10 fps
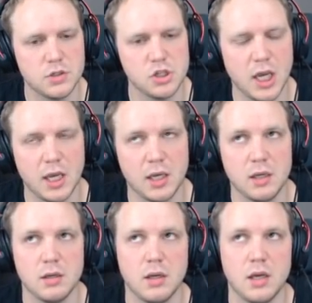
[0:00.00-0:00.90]
So you're
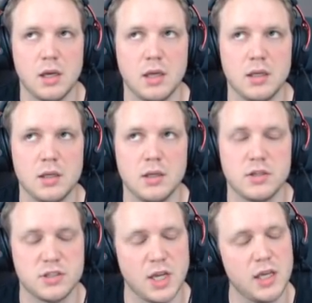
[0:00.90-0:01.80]
getting a,
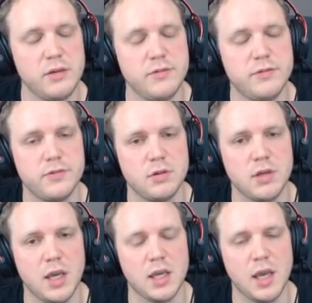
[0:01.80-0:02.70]
a save,
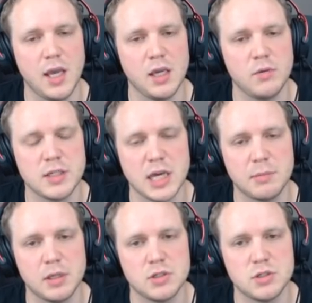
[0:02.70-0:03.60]
you're getting AoE
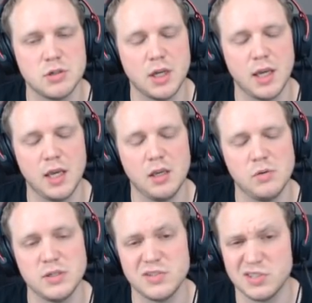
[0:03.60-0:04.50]
damage, you're getting AoE